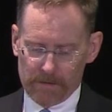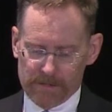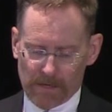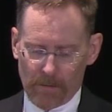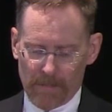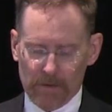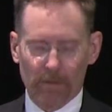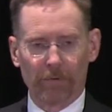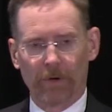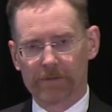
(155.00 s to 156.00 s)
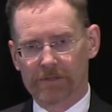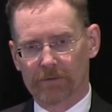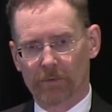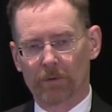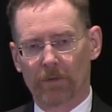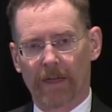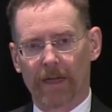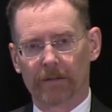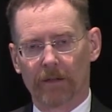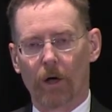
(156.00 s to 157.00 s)
So a better approach to all of
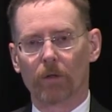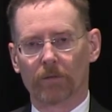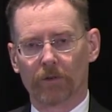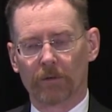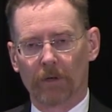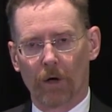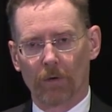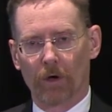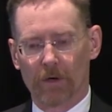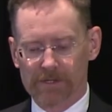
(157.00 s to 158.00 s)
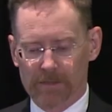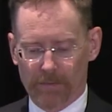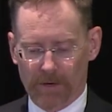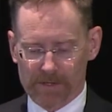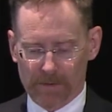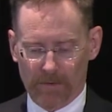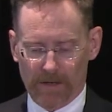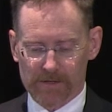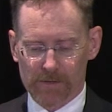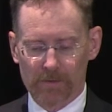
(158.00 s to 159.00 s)
that, a whole cost approach to all
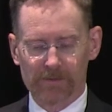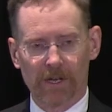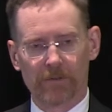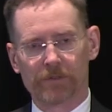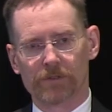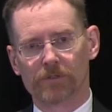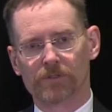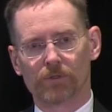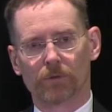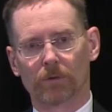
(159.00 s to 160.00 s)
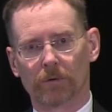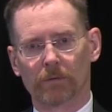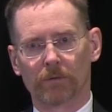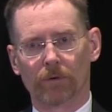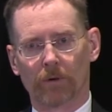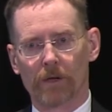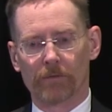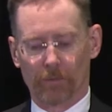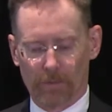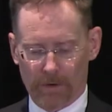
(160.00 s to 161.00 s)
that, should also reduce your
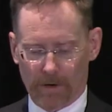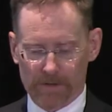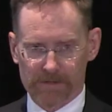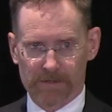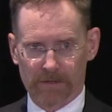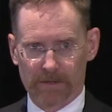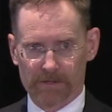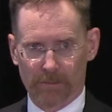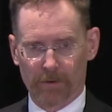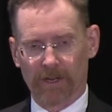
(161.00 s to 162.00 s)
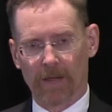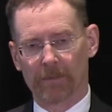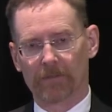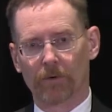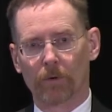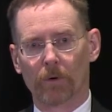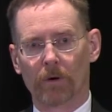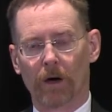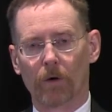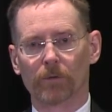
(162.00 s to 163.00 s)
overall costs. As I pointed out
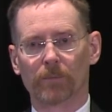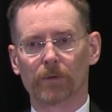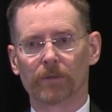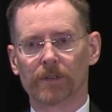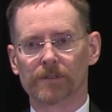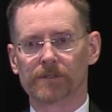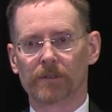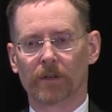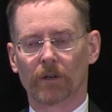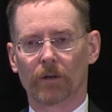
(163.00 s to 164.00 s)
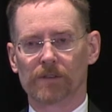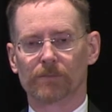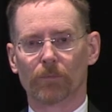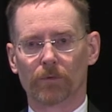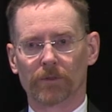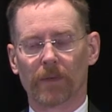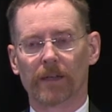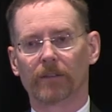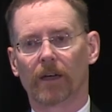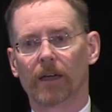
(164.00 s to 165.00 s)
before, older buildings cost more to
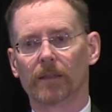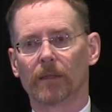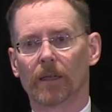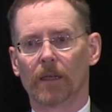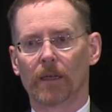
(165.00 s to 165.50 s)
maintain